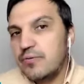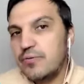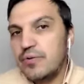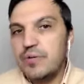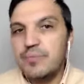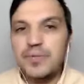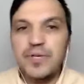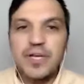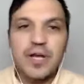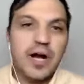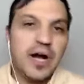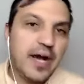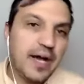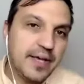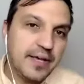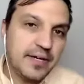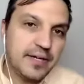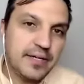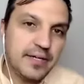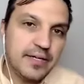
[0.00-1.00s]
will be
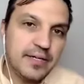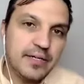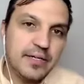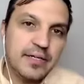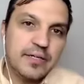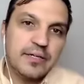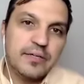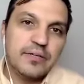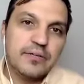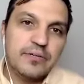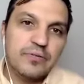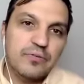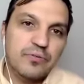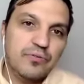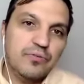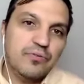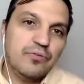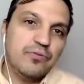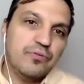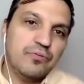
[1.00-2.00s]
higher
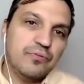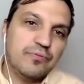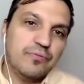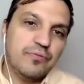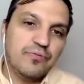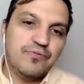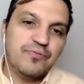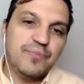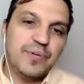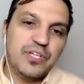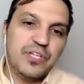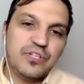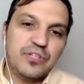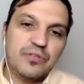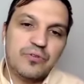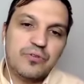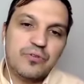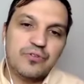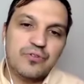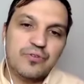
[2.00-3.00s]
you, you you've
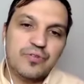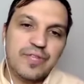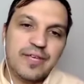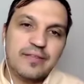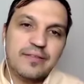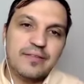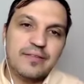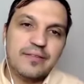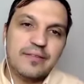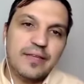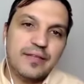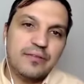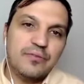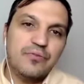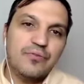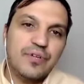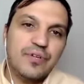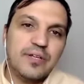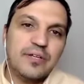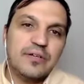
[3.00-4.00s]
mentioned also that that
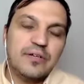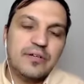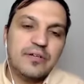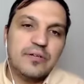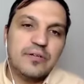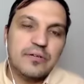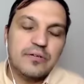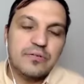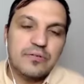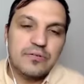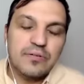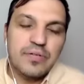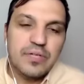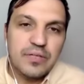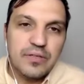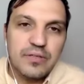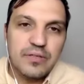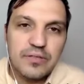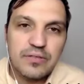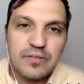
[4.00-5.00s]
during uh,
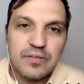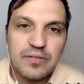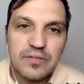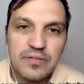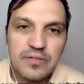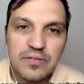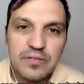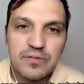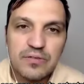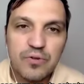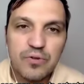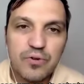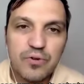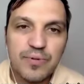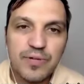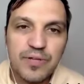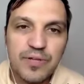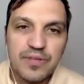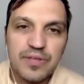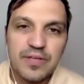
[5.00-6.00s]
and it's, it's a
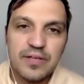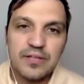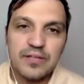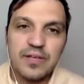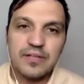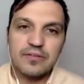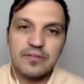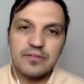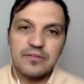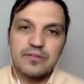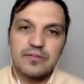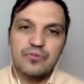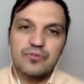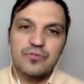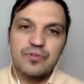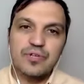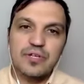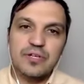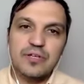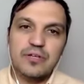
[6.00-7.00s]
normal thing that uh,
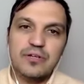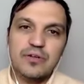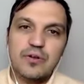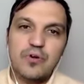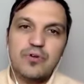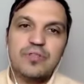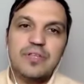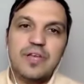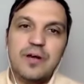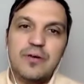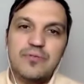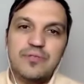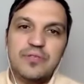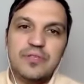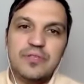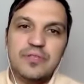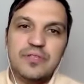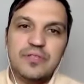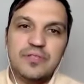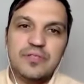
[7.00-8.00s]
during lockdown
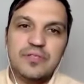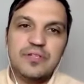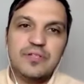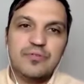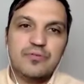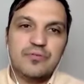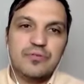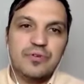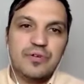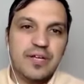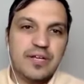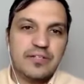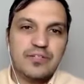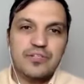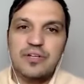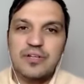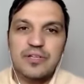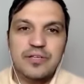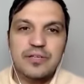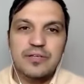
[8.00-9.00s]
the, the sales were
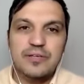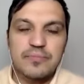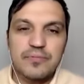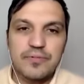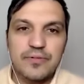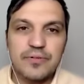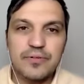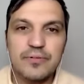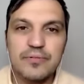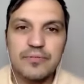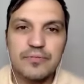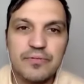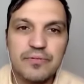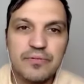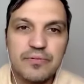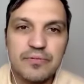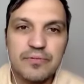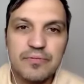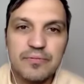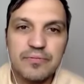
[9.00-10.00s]
actually uh,
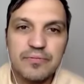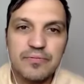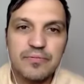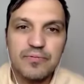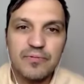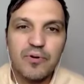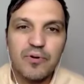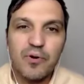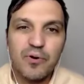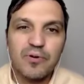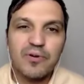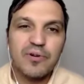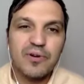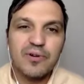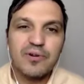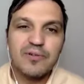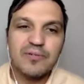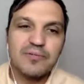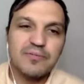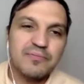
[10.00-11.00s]
uh,
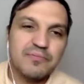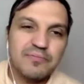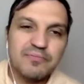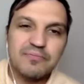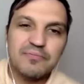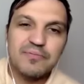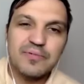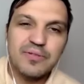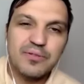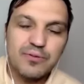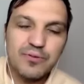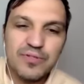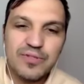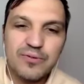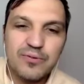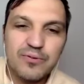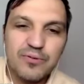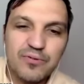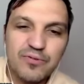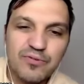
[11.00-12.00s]
you,
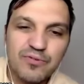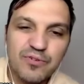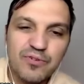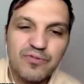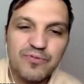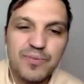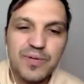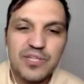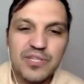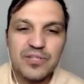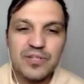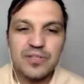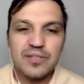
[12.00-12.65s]
you you've mentioned